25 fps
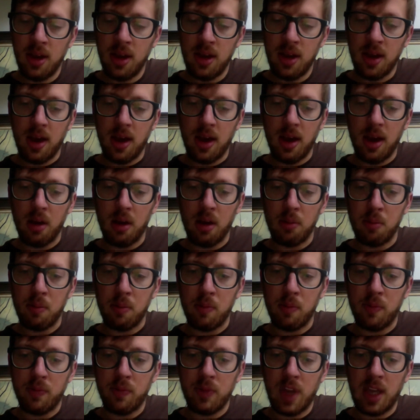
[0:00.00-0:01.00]

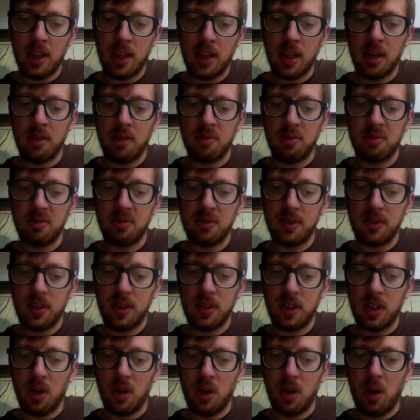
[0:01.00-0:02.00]
And then,
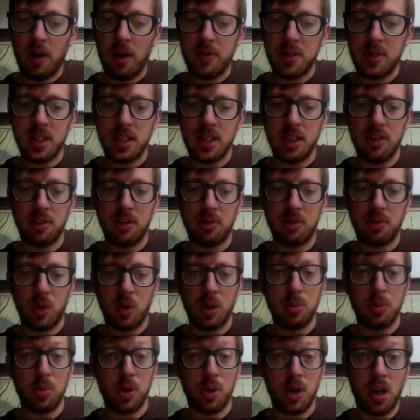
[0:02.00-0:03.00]
you know, obviously if we're
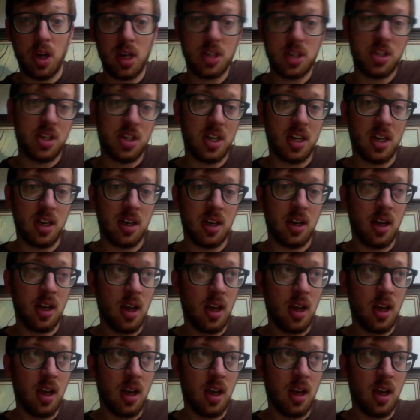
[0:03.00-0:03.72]
in production,